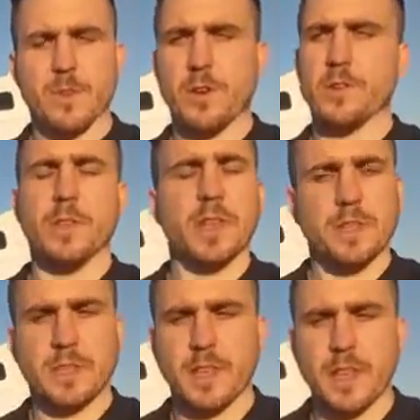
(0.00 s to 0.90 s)
Sure. So
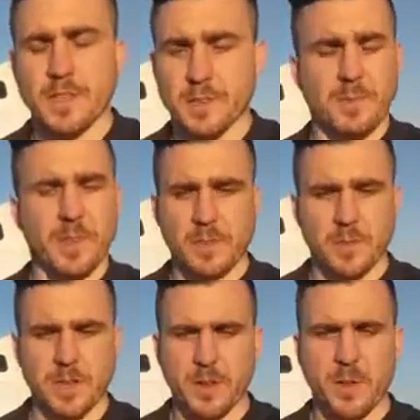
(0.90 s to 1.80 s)
that's a
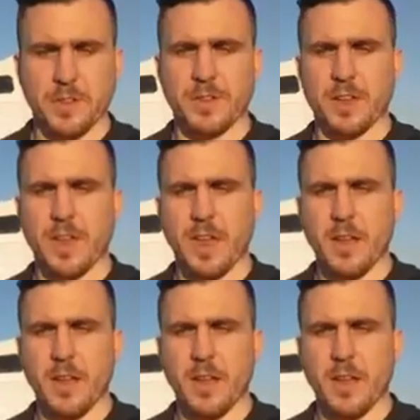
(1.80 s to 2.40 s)
really good question.